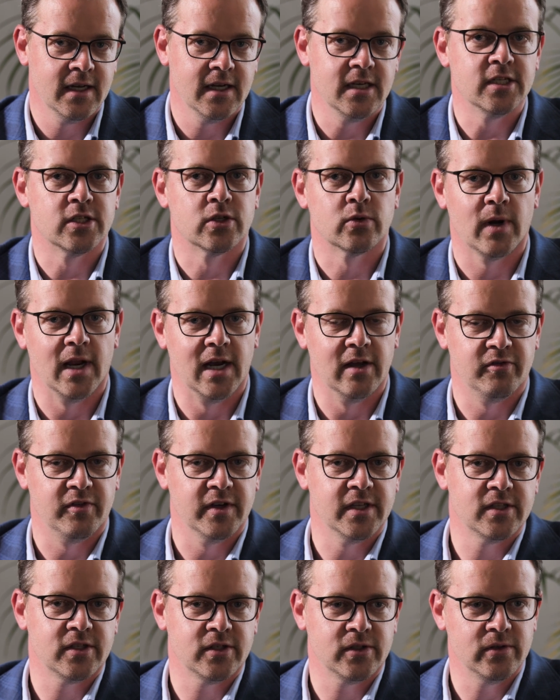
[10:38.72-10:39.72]
is
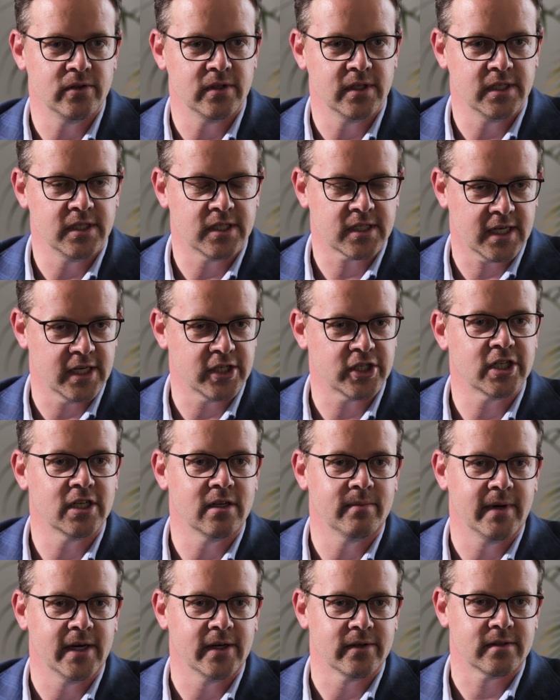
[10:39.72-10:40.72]
relevant to the discussion
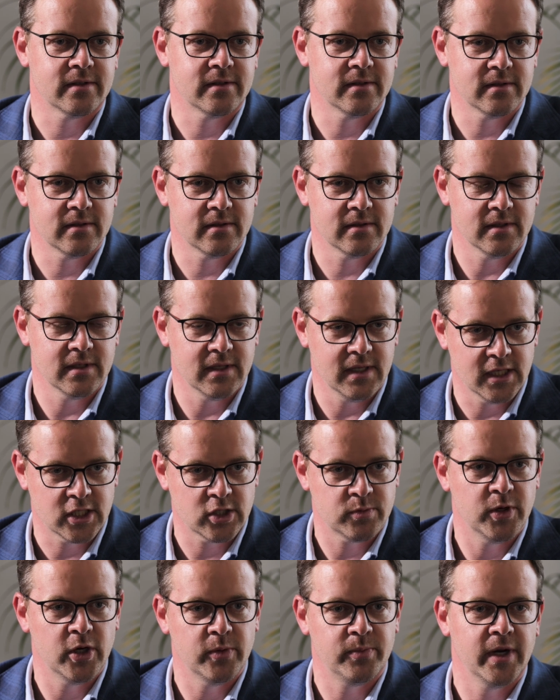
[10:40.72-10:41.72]
about
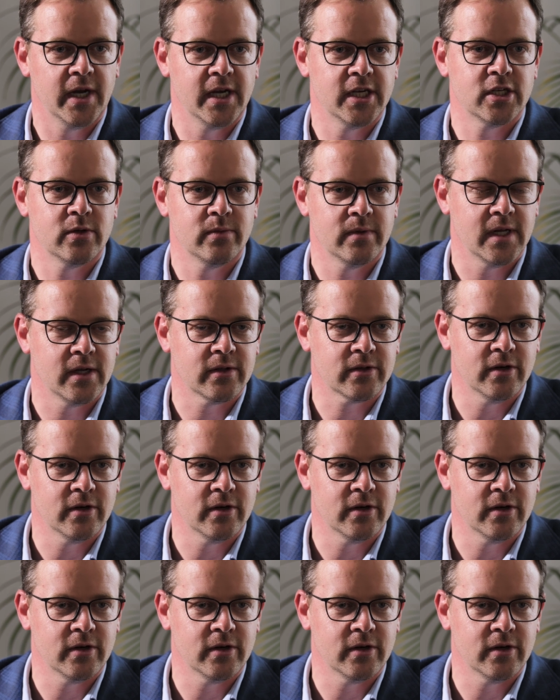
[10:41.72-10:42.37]
expropriation without